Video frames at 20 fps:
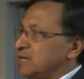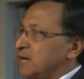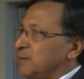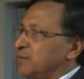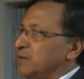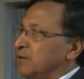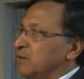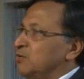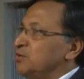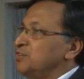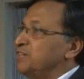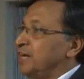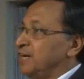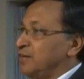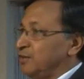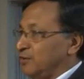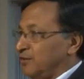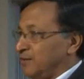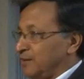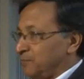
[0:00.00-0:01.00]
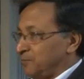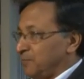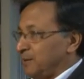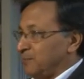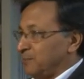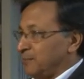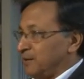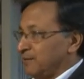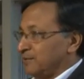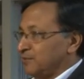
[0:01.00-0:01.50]
come around $10
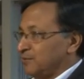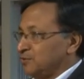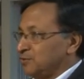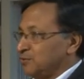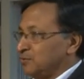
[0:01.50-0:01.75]
per month.